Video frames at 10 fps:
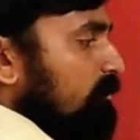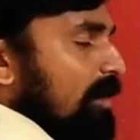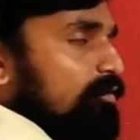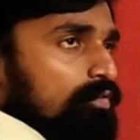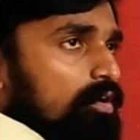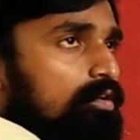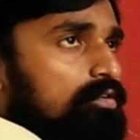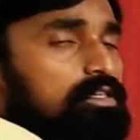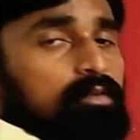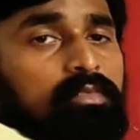we have to follow.
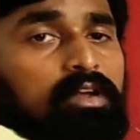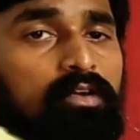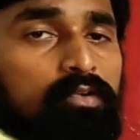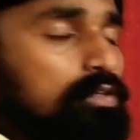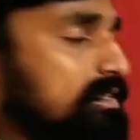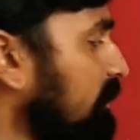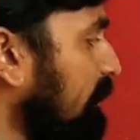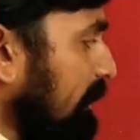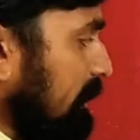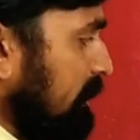Some rules
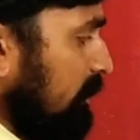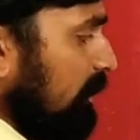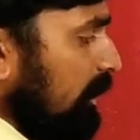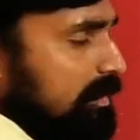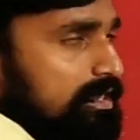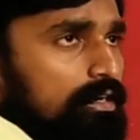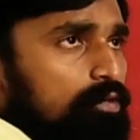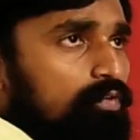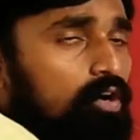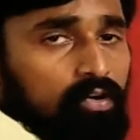here are there
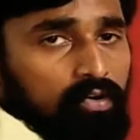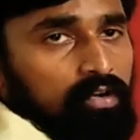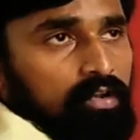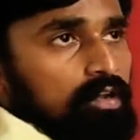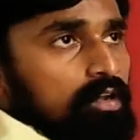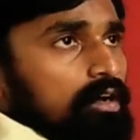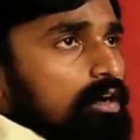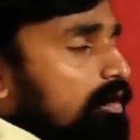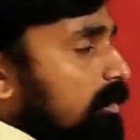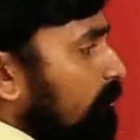to follow.
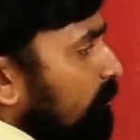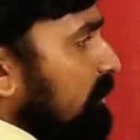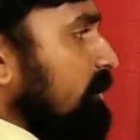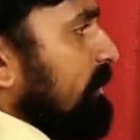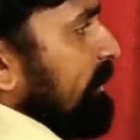You can